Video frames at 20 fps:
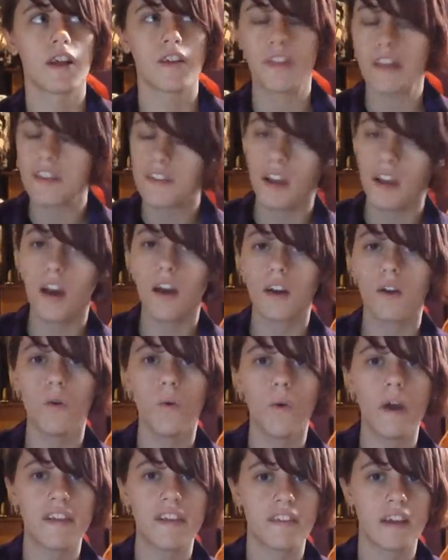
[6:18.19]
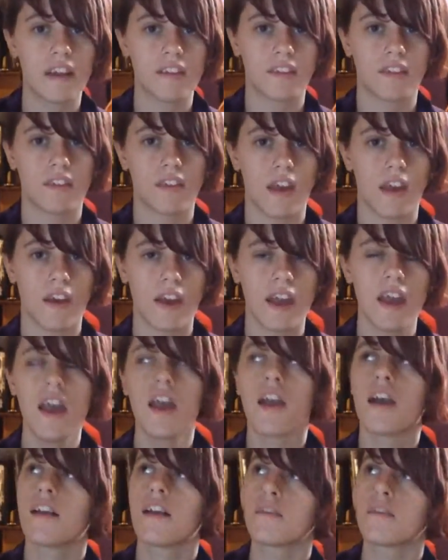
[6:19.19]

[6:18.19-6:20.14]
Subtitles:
Now, these aren't always necessary.